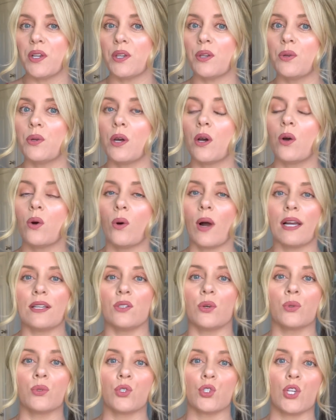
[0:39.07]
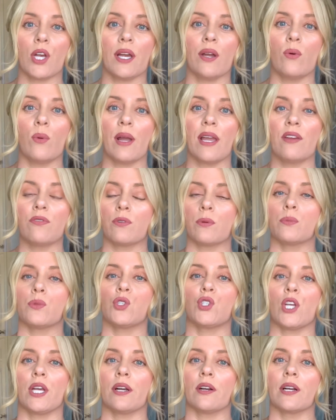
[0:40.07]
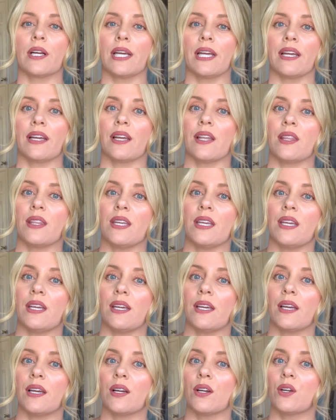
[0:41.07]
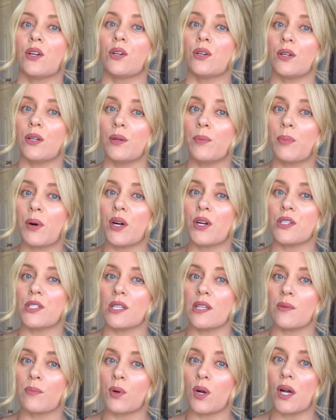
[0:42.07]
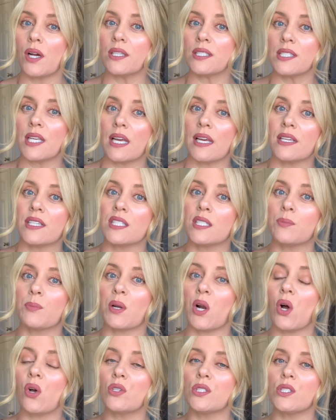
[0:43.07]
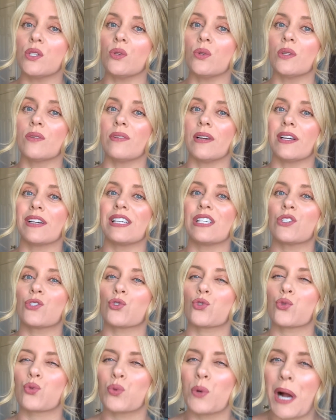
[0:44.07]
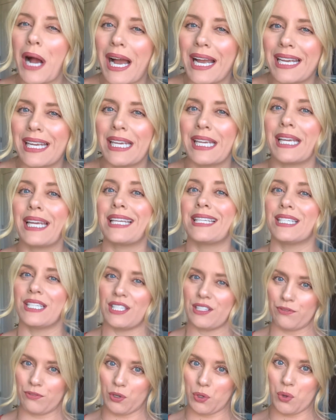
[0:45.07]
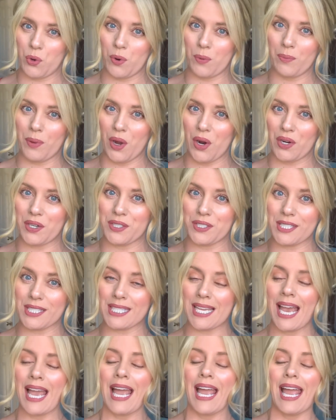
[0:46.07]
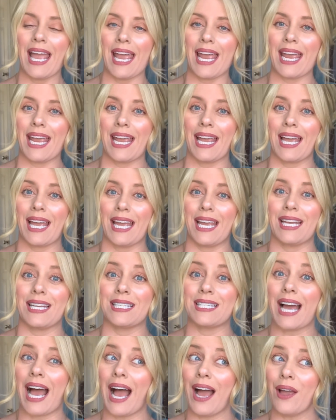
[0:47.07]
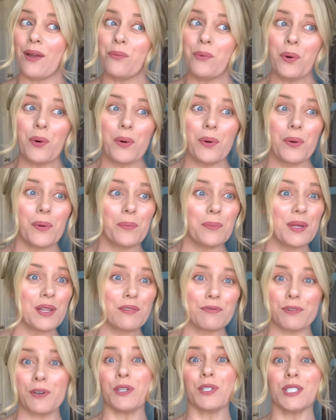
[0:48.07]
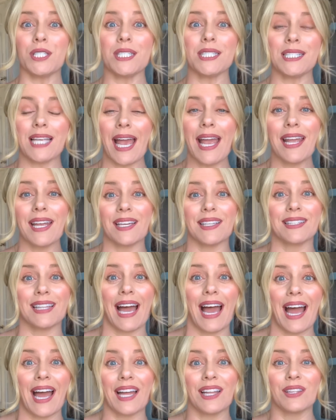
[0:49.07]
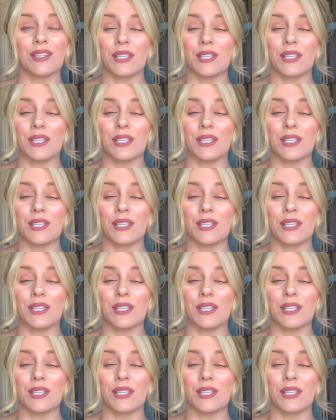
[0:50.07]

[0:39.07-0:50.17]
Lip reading: you know I don't shy away from sharing the good parts of the process, but also the very trying and difficult parts. And I will be the first to say that